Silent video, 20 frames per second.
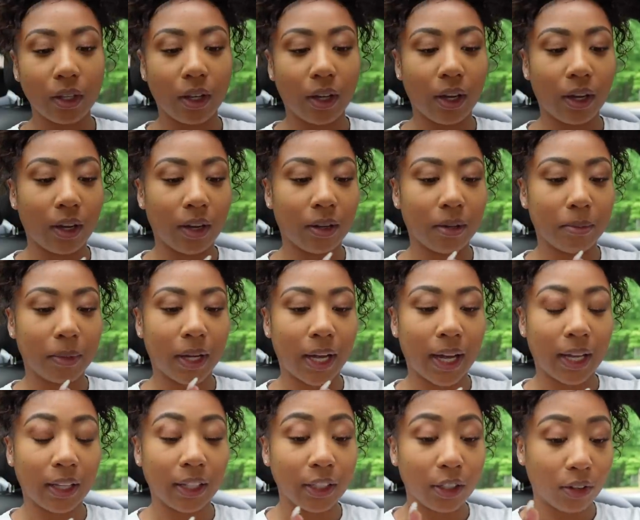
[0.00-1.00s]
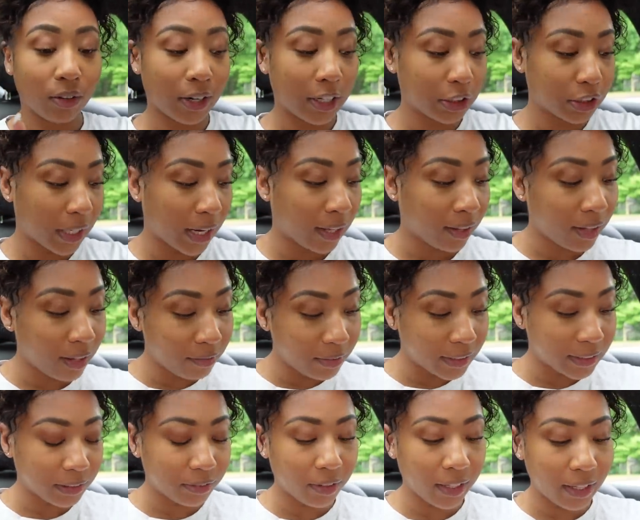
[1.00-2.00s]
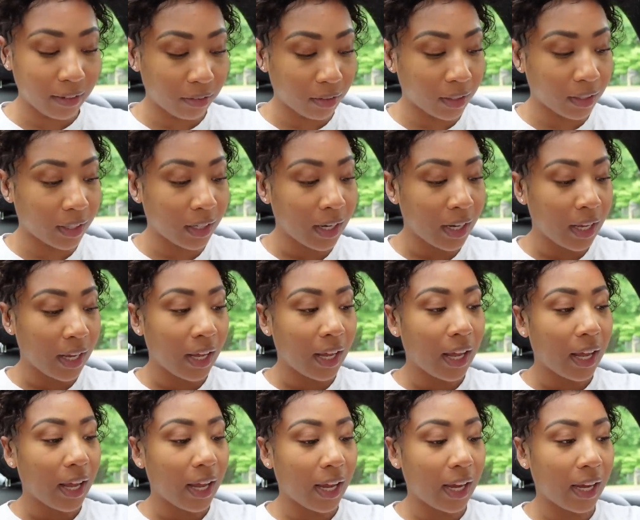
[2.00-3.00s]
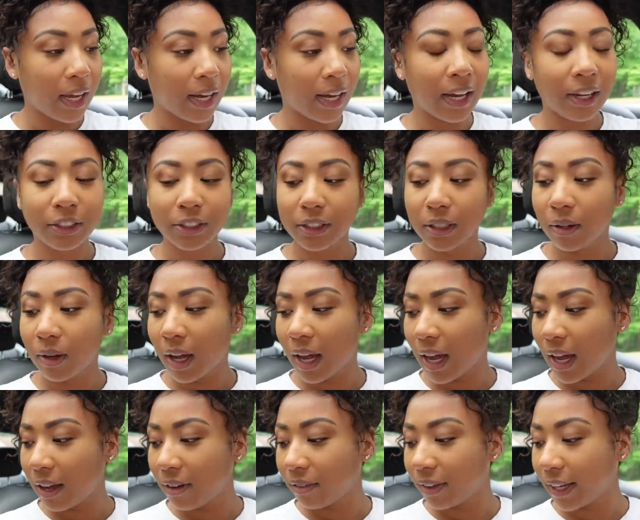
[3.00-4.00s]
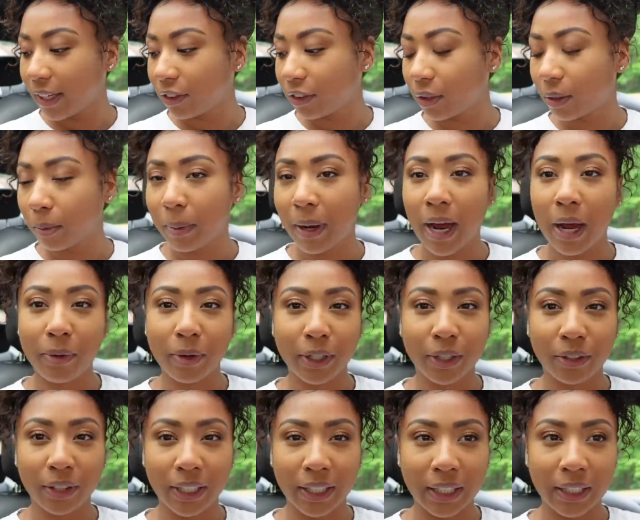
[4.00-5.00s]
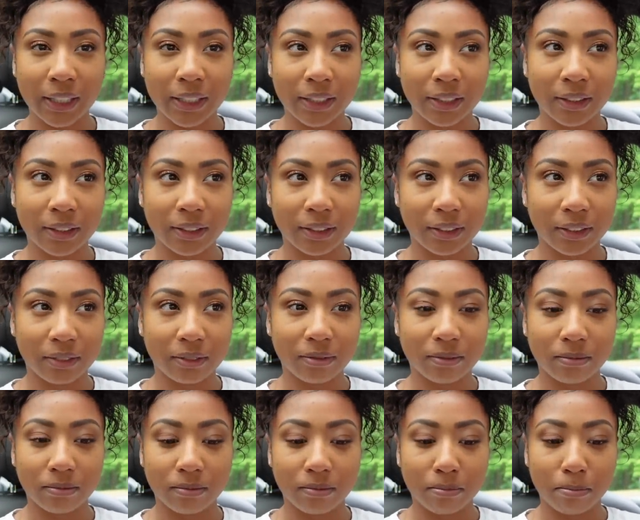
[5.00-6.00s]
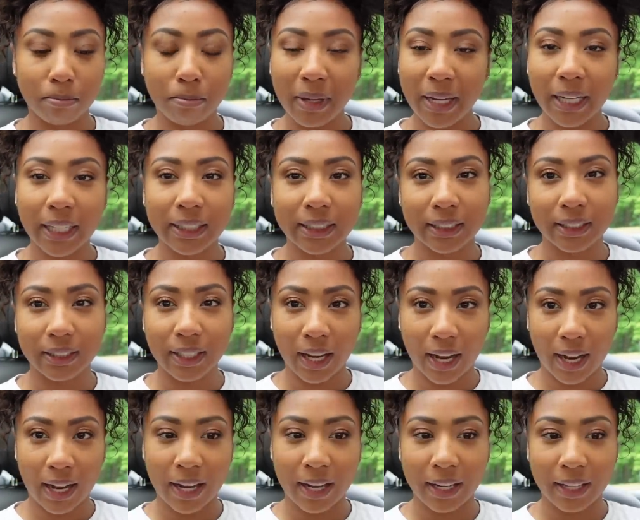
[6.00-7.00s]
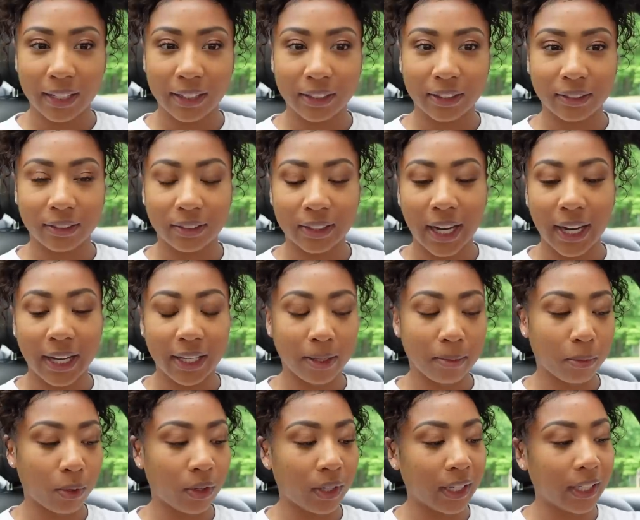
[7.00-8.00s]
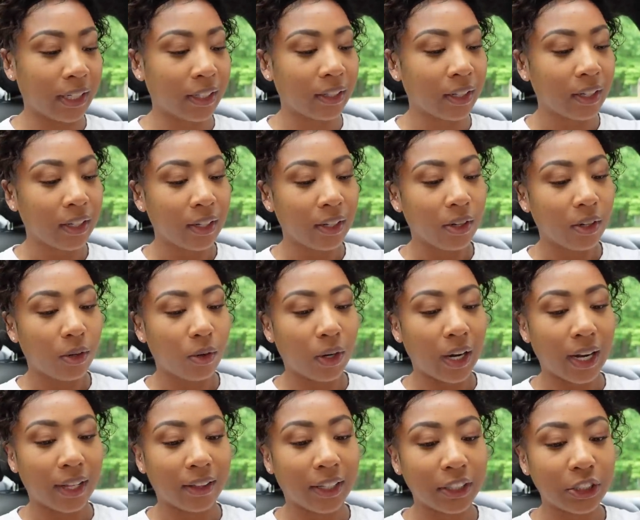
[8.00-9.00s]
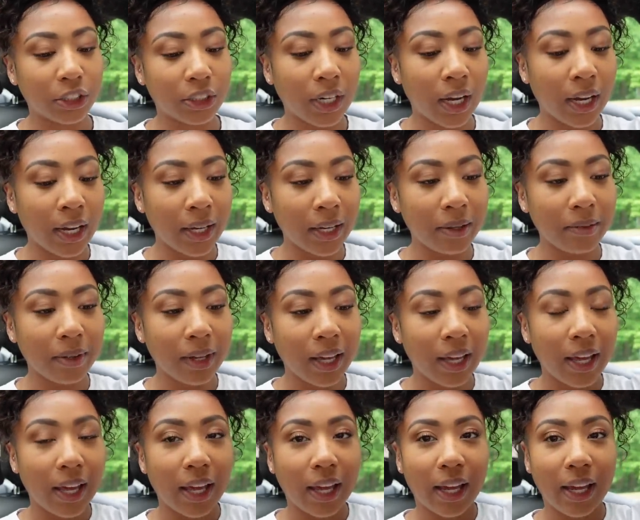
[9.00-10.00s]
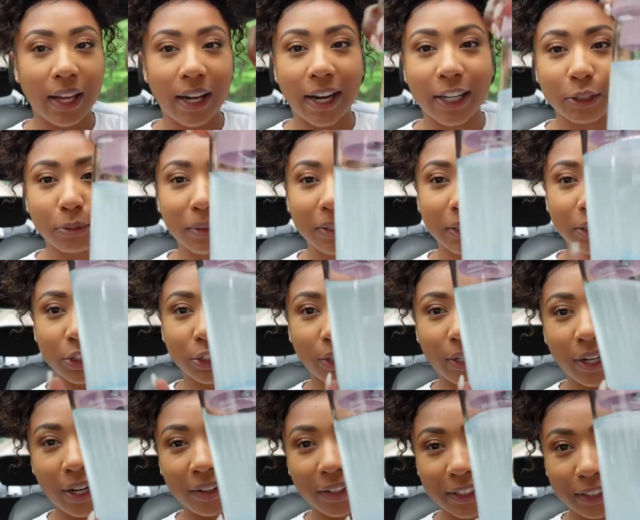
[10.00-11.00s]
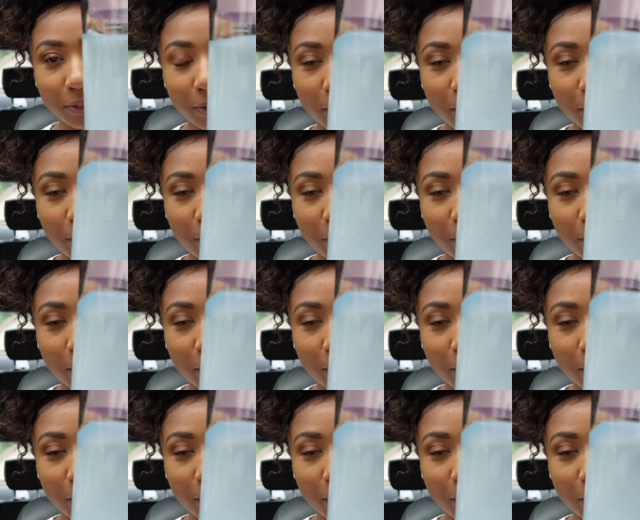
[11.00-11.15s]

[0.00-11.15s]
Island Crush. I love this flavor, and I also have like their Power Green mix that I take in the morning or at lunchtime. And I just want to show y'all this